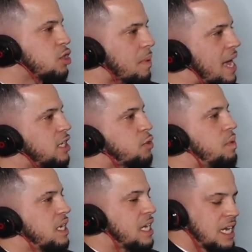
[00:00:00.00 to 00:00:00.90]
Spanish
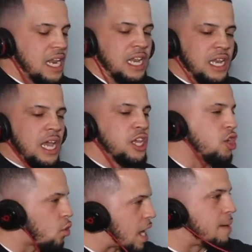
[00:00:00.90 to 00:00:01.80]
speaking, and
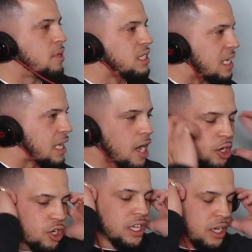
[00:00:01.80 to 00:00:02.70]
your grandma's at the
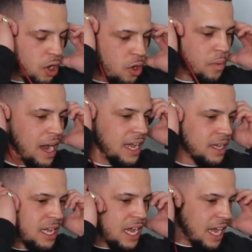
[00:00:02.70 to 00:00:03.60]
elderly home,
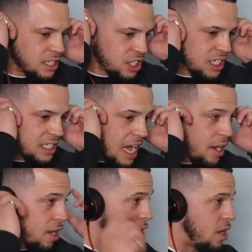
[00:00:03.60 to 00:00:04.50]
right? And she's
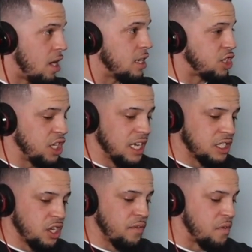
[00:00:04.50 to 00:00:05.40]
got her, she
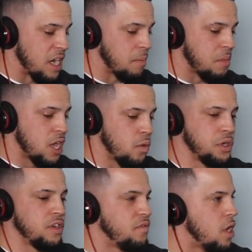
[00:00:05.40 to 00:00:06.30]
gets in a fucking mail
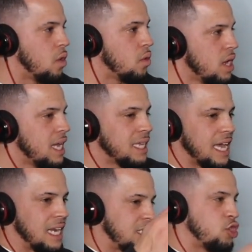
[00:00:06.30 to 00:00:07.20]
when to vote,
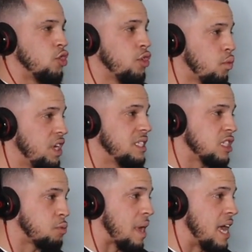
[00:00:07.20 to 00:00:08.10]
and she only reads in
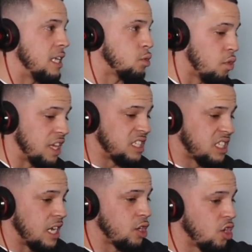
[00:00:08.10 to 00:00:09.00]
Spanish. Well, they
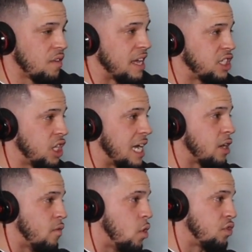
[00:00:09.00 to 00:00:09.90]
sent her that she got
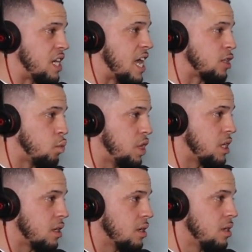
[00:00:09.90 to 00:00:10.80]
to vote the next
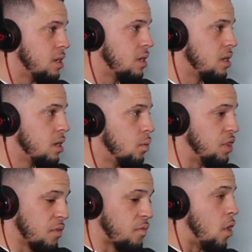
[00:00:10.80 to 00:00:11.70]
week,
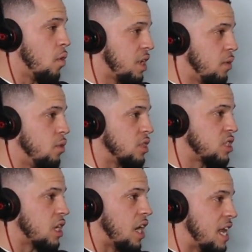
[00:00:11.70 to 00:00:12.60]
when the voting
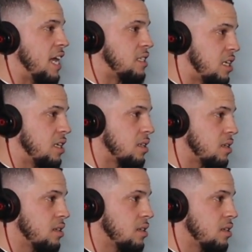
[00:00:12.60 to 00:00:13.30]
was on the 18th.